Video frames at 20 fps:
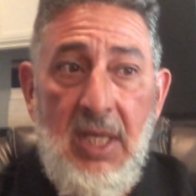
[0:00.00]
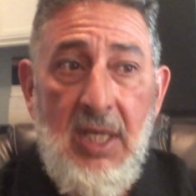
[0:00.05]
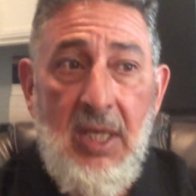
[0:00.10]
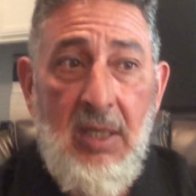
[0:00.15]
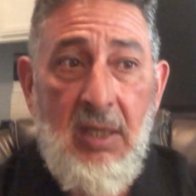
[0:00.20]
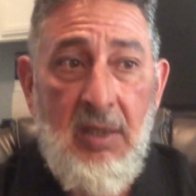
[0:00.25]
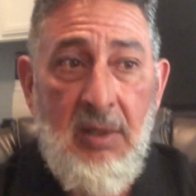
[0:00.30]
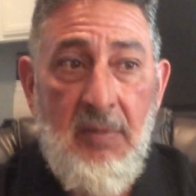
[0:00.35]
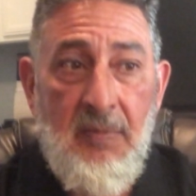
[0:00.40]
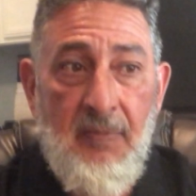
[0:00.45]

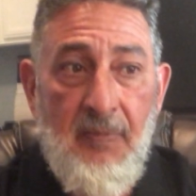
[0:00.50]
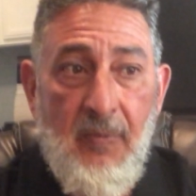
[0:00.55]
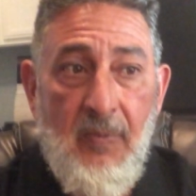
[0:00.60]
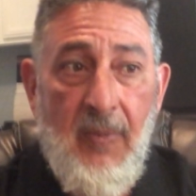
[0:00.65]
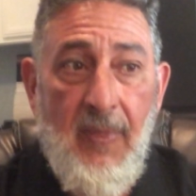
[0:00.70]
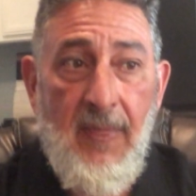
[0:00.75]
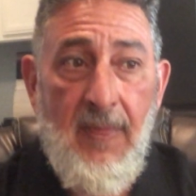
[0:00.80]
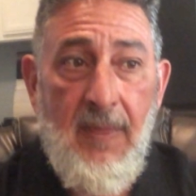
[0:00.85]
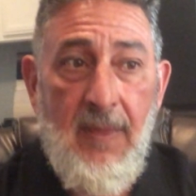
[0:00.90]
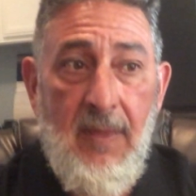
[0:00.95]
Um,
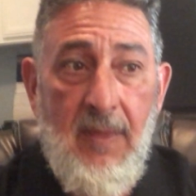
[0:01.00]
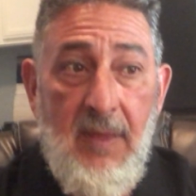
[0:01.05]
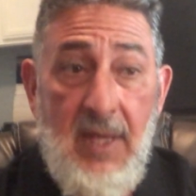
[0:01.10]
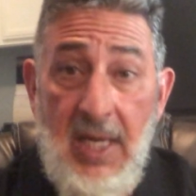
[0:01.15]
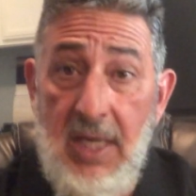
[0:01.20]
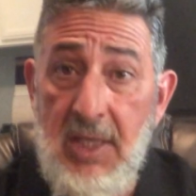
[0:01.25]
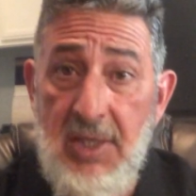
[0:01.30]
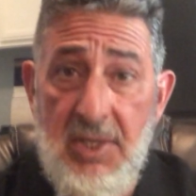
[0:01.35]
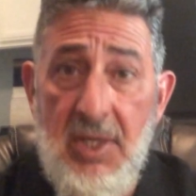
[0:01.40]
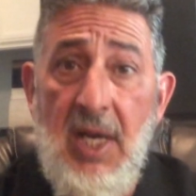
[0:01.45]

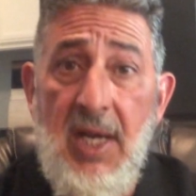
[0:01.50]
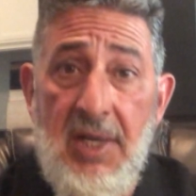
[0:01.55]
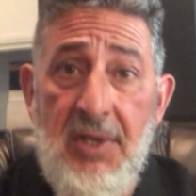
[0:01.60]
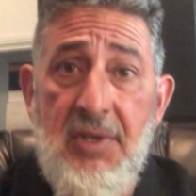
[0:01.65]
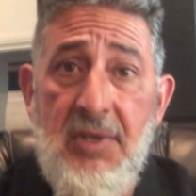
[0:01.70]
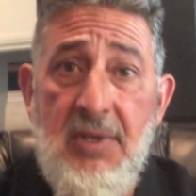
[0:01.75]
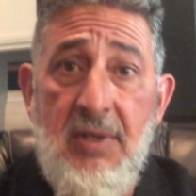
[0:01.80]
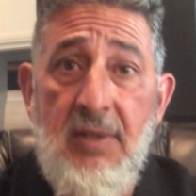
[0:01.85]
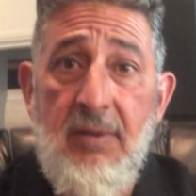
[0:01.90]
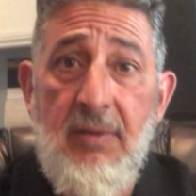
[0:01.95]
that is
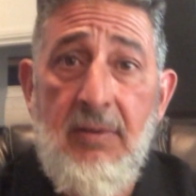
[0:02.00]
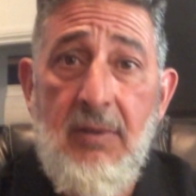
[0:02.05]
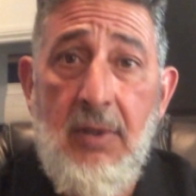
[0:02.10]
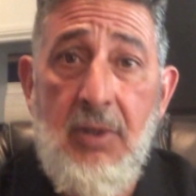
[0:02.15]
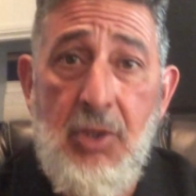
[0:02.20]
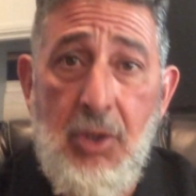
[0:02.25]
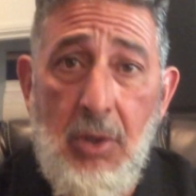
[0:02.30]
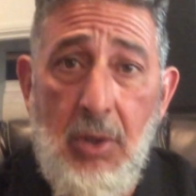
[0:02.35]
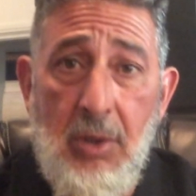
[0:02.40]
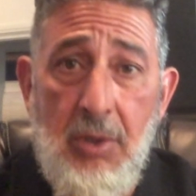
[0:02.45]
us, the
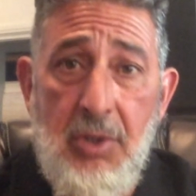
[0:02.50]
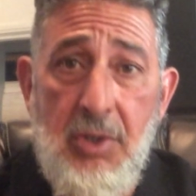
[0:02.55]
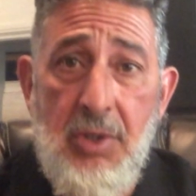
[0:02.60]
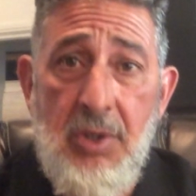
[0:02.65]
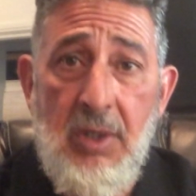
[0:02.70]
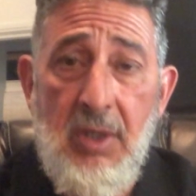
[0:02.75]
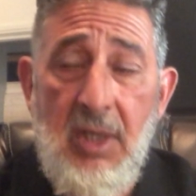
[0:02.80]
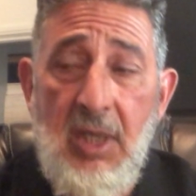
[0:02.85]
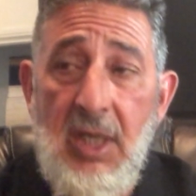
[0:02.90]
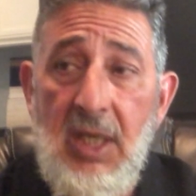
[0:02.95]
church,
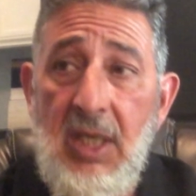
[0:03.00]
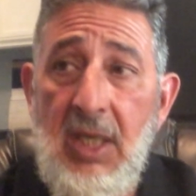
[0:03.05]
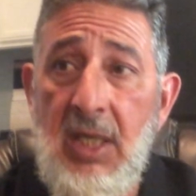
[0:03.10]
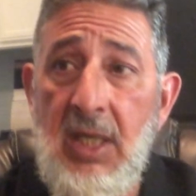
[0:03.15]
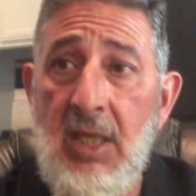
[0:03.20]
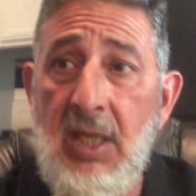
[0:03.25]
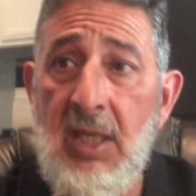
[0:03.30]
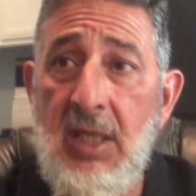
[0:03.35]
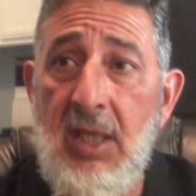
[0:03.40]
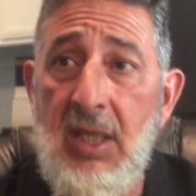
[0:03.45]

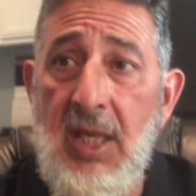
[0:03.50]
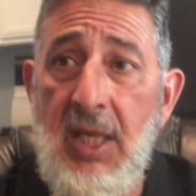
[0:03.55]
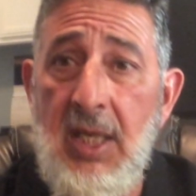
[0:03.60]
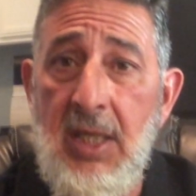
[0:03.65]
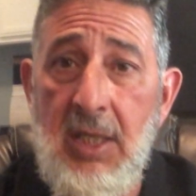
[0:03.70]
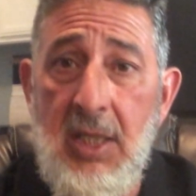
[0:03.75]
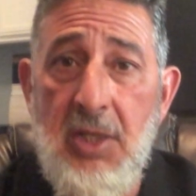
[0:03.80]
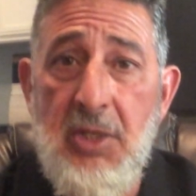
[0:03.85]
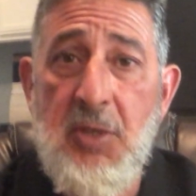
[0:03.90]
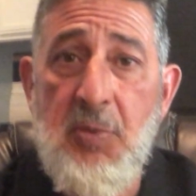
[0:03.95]
and and
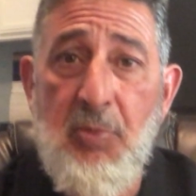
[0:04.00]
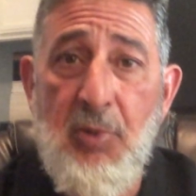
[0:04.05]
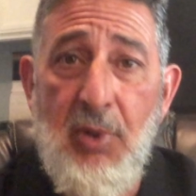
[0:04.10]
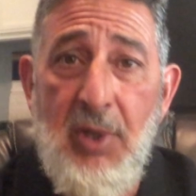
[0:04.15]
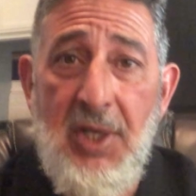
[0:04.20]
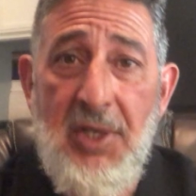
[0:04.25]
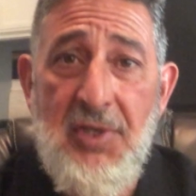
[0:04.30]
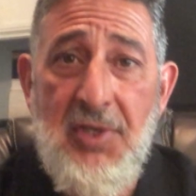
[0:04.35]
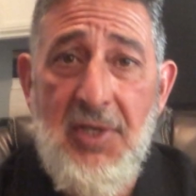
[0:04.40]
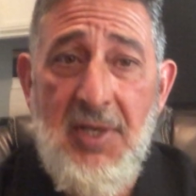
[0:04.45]
His
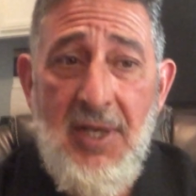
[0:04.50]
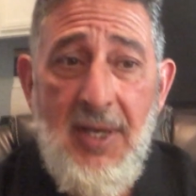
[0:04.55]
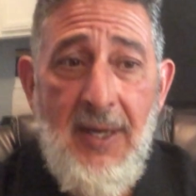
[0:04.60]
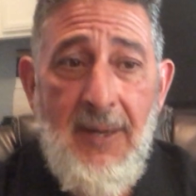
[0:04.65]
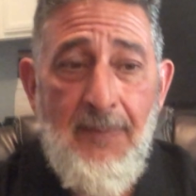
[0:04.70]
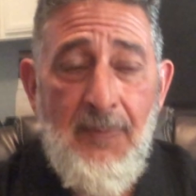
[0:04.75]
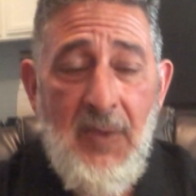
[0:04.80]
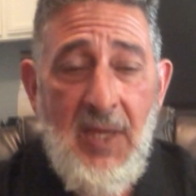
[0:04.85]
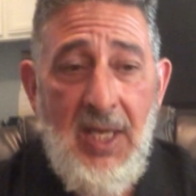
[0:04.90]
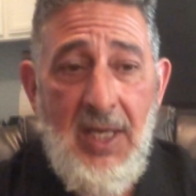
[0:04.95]
priests.
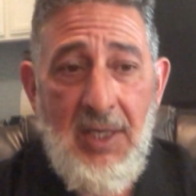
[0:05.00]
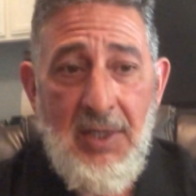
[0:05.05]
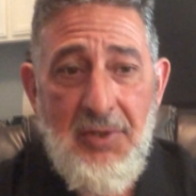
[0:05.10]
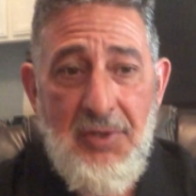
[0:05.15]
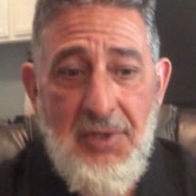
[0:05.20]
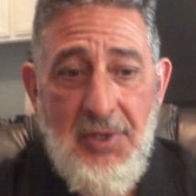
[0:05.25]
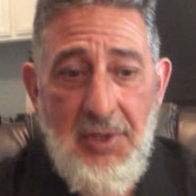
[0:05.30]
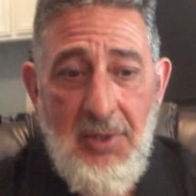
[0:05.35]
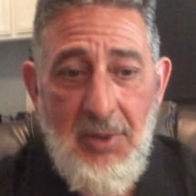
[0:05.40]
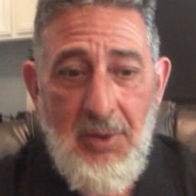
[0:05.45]
And
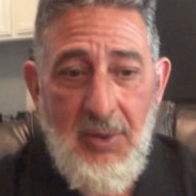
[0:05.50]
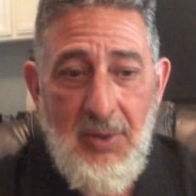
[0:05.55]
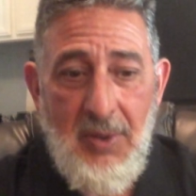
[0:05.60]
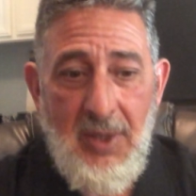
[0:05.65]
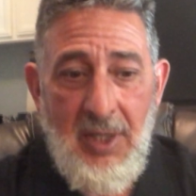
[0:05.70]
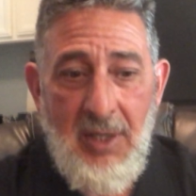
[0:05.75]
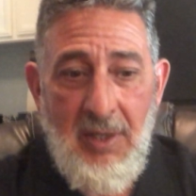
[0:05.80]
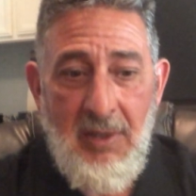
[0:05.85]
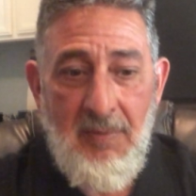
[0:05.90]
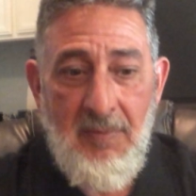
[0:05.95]
so,
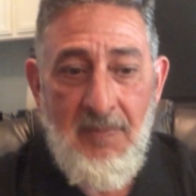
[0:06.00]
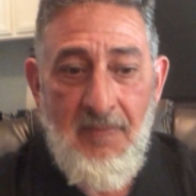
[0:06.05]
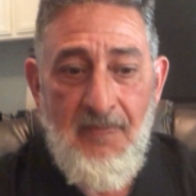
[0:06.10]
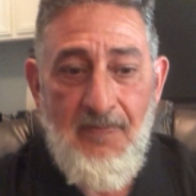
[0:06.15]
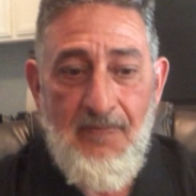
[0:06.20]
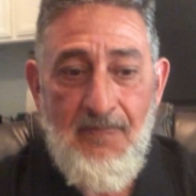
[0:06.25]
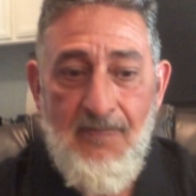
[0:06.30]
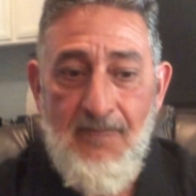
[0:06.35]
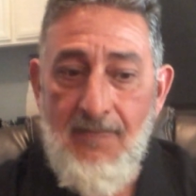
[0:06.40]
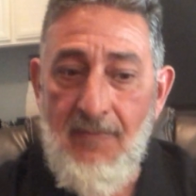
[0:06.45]
um,
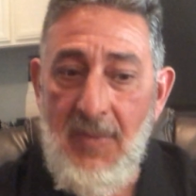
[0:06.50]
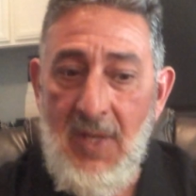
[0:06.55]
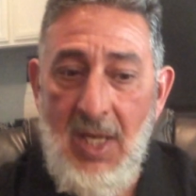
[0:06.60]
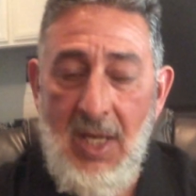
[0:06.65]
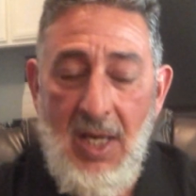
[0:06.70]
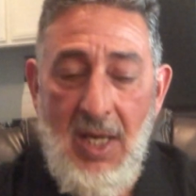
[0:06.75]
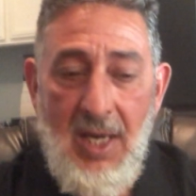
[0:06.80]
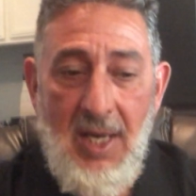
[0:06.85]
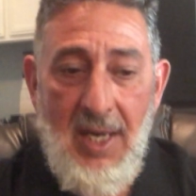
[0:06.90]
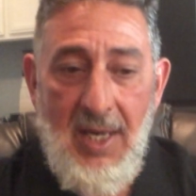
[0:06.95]

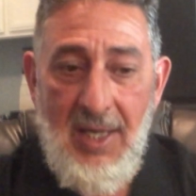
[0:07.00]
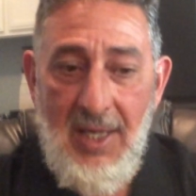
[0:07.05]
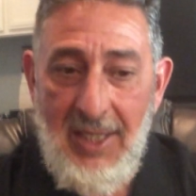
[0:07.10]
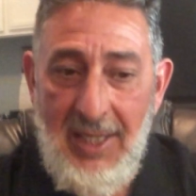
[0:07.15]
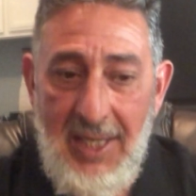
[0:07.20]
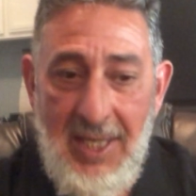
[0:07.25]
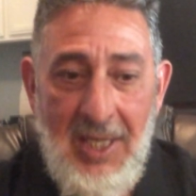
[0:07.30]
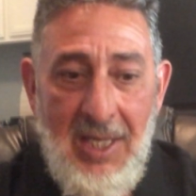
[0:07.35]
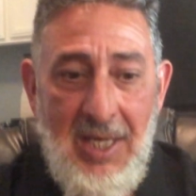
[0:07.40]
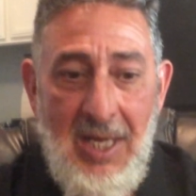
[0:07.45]

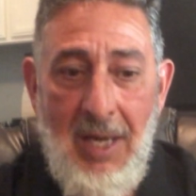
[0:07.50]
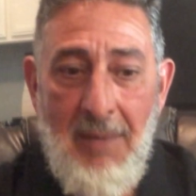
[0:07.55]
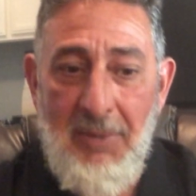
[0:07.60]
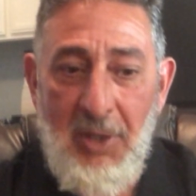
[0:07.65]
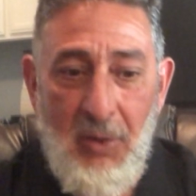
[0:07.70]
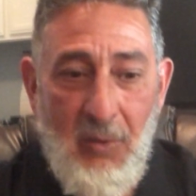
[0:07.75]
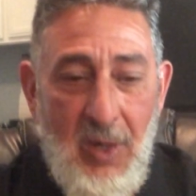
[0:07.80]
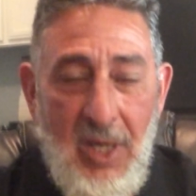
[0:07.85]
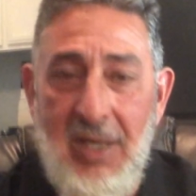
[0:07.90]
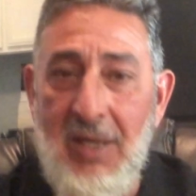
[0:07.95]
again, I'm going to
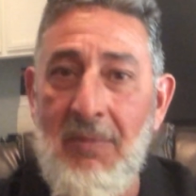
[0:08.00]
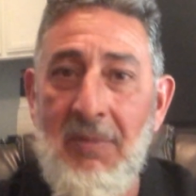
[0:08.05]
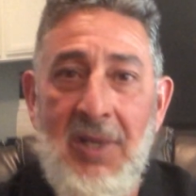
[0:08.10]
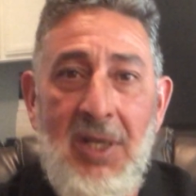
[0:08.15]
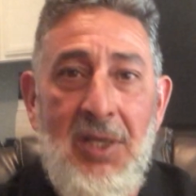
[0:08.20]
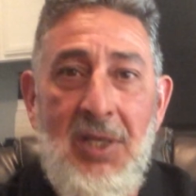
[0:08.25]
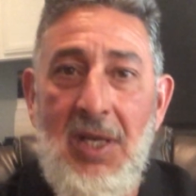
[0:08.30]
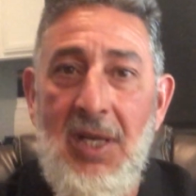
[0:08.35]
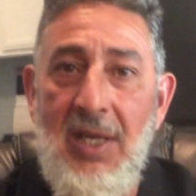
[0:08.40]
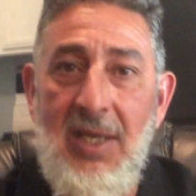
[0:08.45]

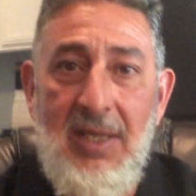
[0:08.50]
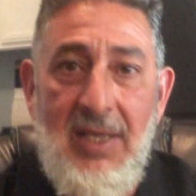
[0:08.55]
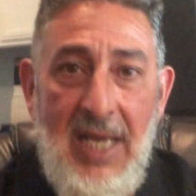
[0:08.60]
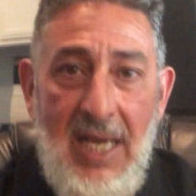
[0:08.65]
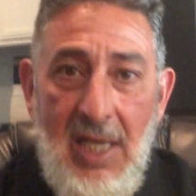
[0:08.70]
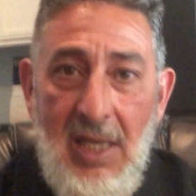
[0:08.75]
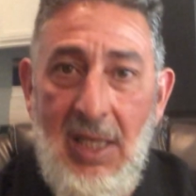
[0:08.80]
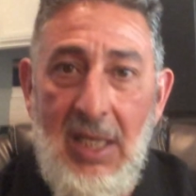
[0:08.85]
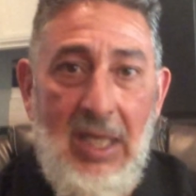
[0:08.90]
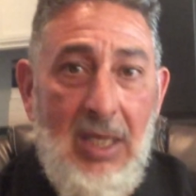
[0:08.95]
recommend
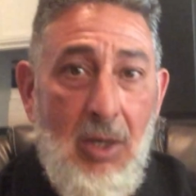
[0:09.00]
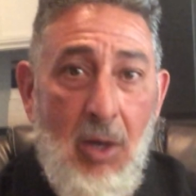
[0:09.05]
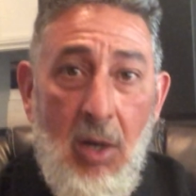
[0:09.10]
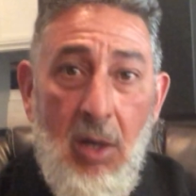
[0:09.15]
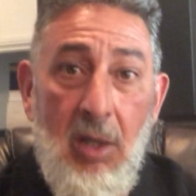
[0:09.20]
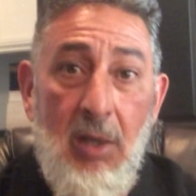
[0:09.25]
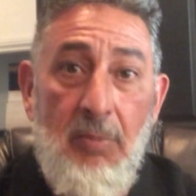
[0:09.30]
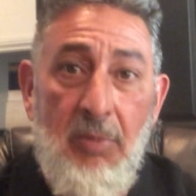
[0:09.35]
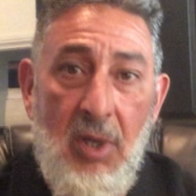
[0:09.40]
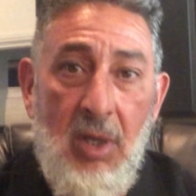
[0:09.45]
daily
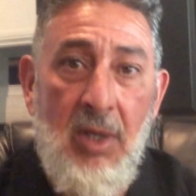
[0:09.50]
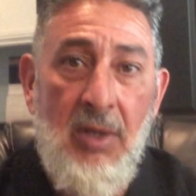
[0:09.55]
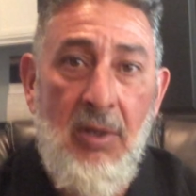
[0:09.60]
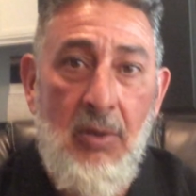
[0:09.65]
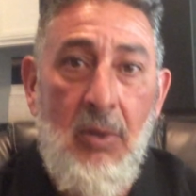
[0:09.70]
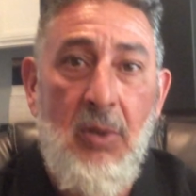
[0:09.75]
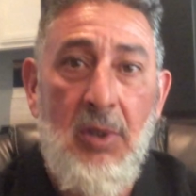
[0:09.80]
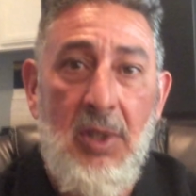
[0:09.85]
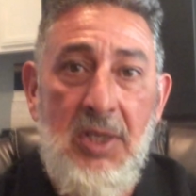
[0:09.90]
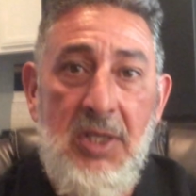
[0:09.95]
call upon the
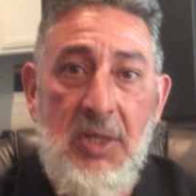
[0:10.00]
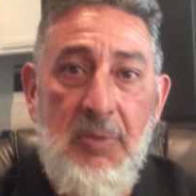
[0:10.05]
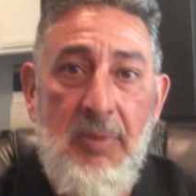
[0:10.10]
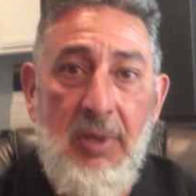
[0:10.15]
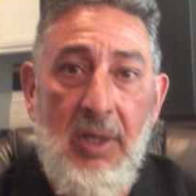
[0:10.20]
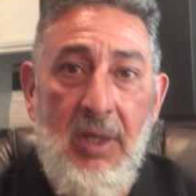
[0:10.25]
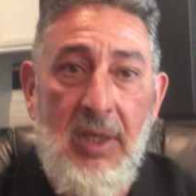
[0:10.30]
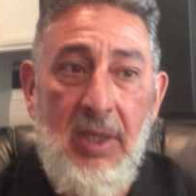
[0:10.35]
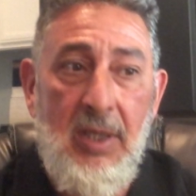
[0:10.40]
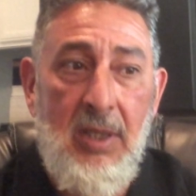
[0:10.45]
Holy Spirit.